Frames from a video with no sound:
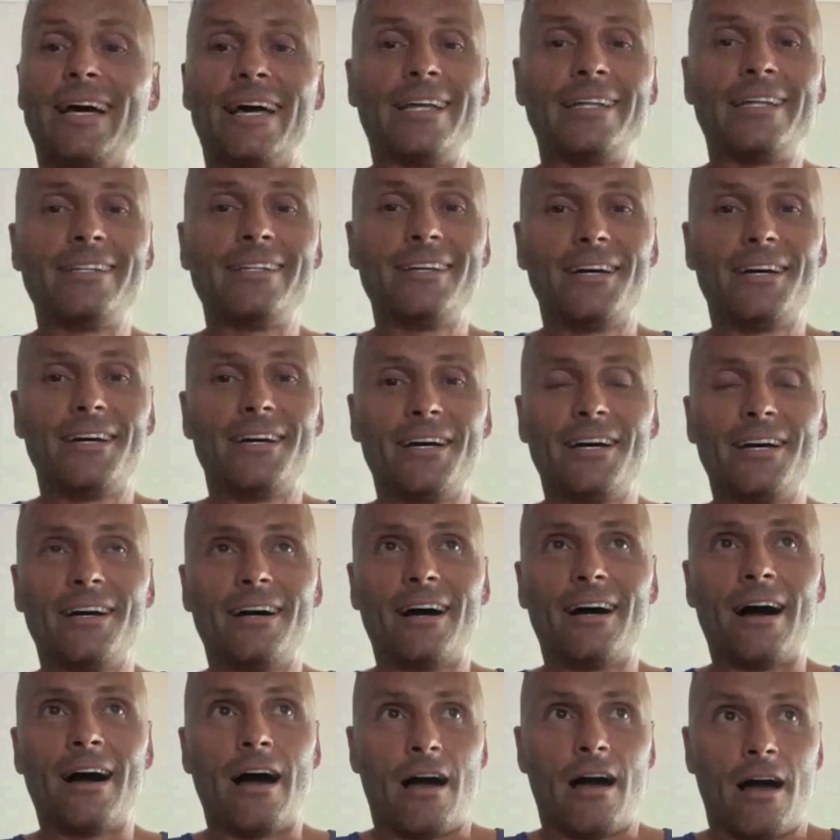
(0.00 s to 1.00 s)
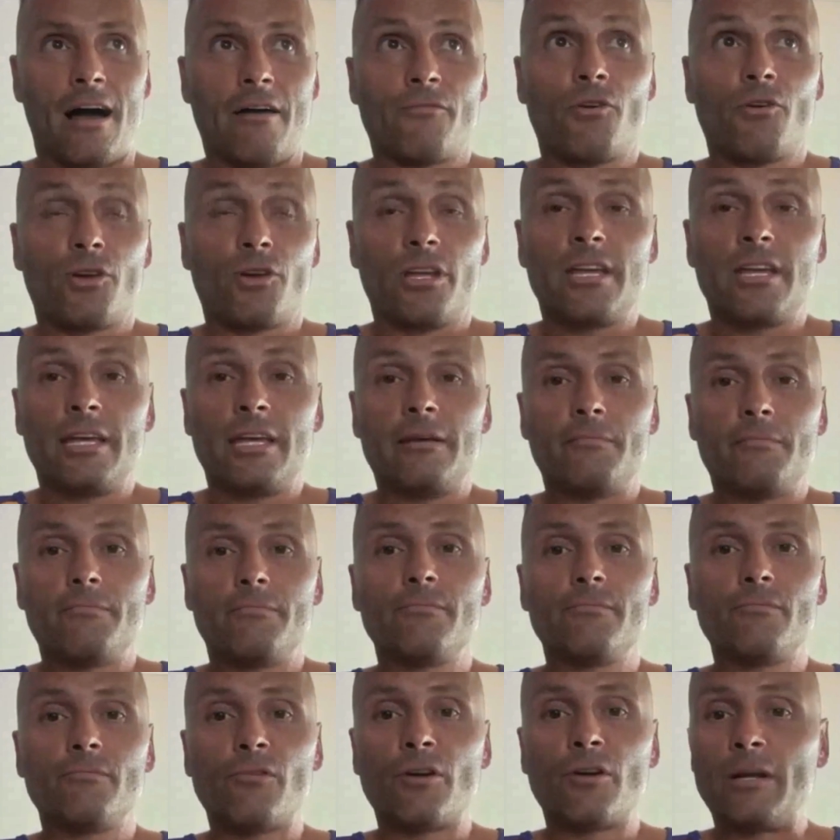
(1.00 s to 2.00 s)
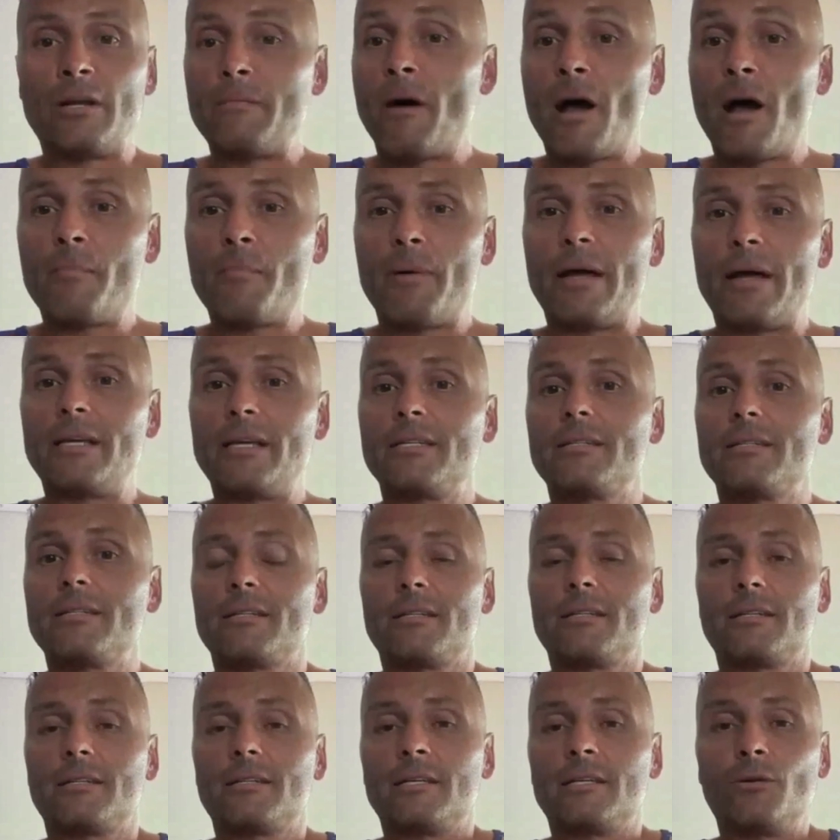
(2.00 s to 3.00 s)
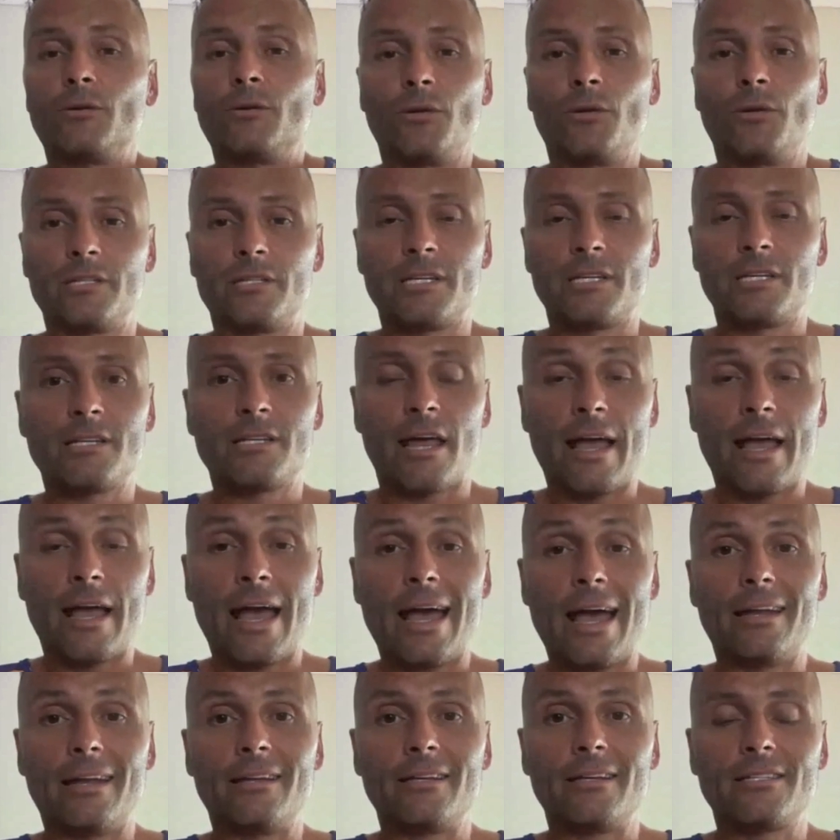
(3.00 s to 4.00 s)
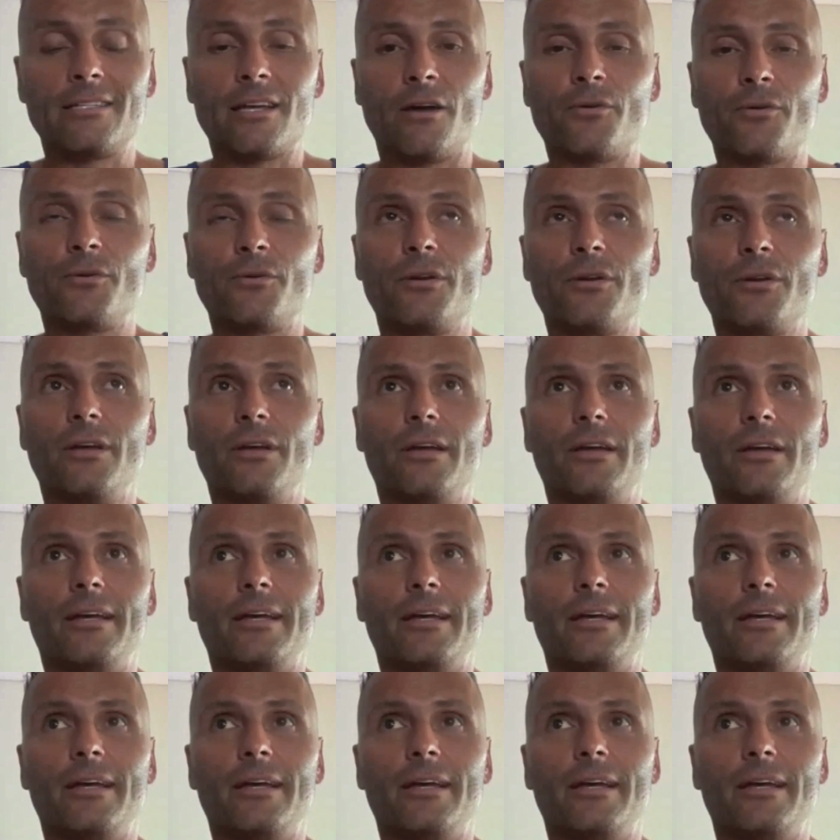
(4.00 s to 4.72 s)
and I've got to keep running my best in order to stay ahead. So